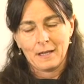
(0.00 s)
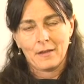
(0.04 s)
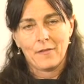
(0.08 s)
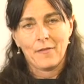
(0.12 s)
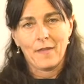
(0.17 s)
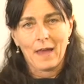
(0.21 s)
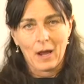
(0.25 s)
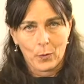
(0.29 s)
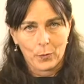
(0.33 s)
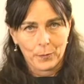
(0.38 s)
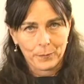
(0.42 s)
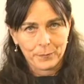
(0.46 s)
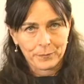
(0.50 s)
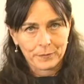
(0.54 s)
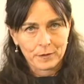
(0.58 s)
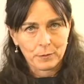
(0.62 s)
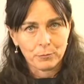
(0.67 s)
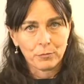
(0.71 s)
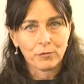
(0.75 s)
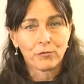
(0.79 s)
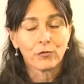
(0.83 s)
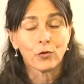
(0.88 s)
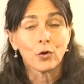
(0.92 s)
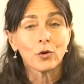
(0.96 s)
Now,
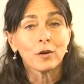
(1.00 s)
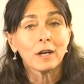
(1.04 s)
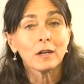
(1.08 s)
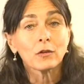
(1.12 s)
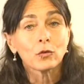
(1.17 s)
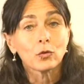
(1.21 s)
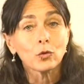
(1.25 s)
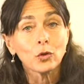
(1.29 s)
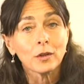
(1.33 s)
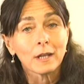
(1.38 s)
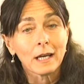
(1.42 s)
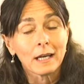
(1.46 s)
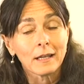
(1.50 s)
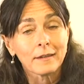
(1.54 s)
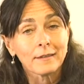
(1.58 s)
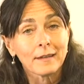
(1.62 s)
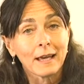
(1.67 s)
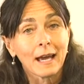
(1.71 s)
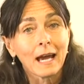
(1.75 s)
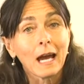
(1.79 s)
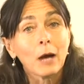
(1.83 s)
before I do that,